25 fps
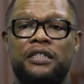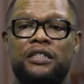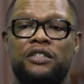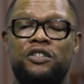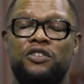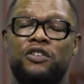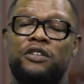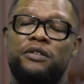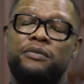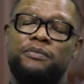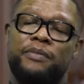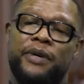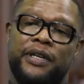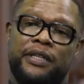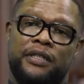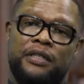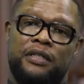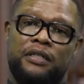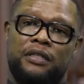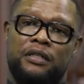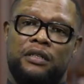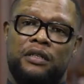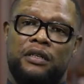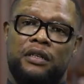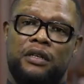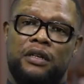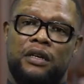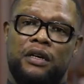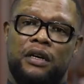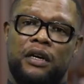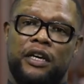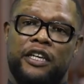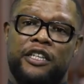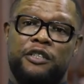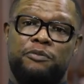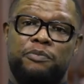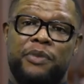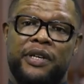treatments,
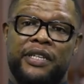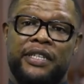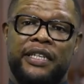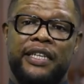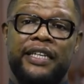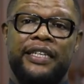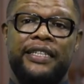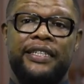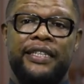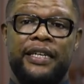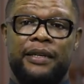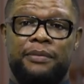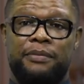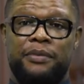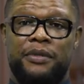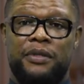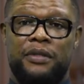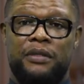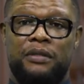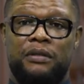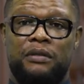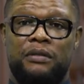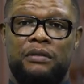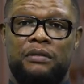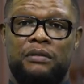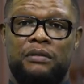especially dips.